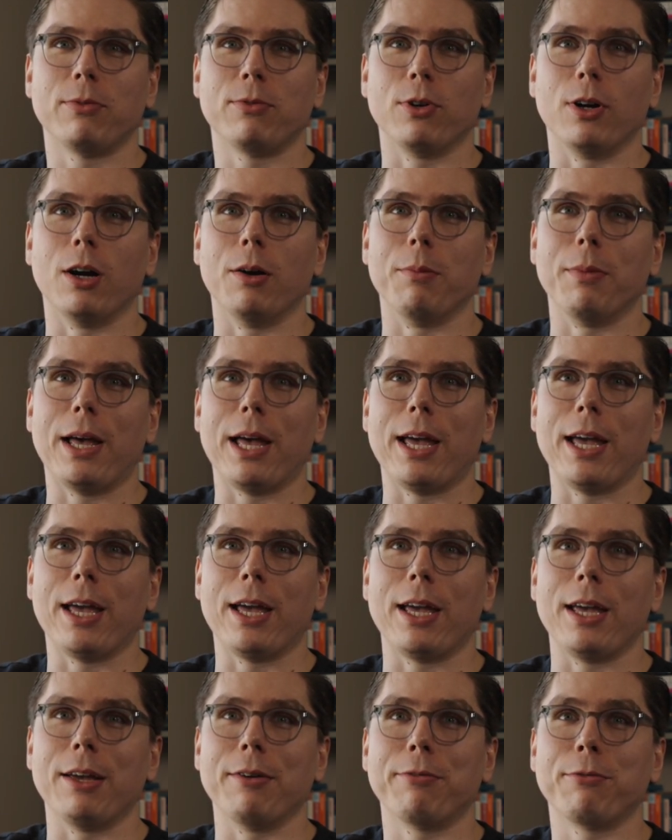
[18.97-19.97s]
from
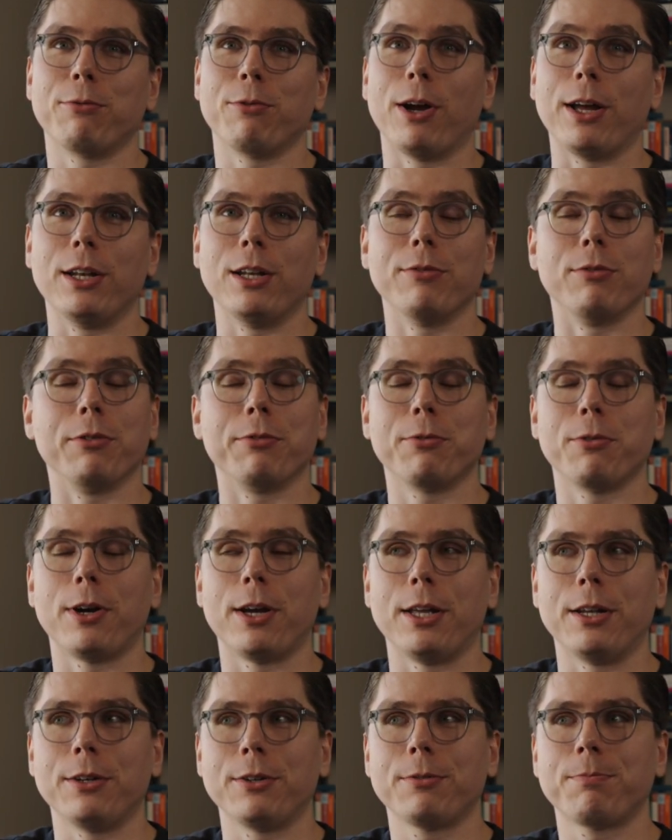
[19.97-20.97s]
a friend of a
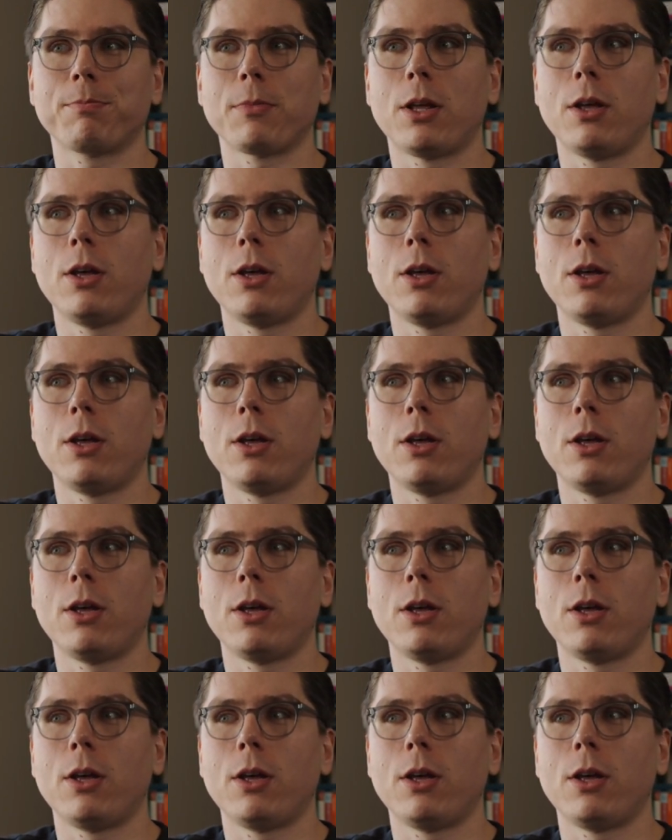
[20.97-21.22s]
friend